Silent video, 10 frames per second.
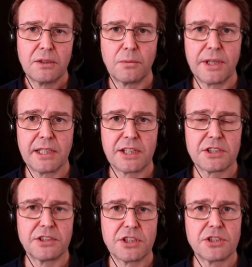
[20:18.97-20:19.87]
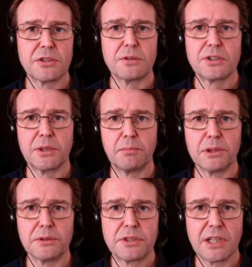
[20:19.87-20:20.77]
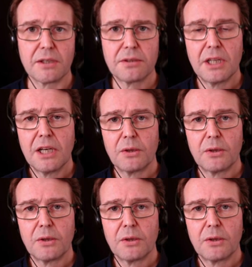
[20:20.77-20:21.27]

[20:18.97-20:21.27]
We can actually just use the Bluetooth.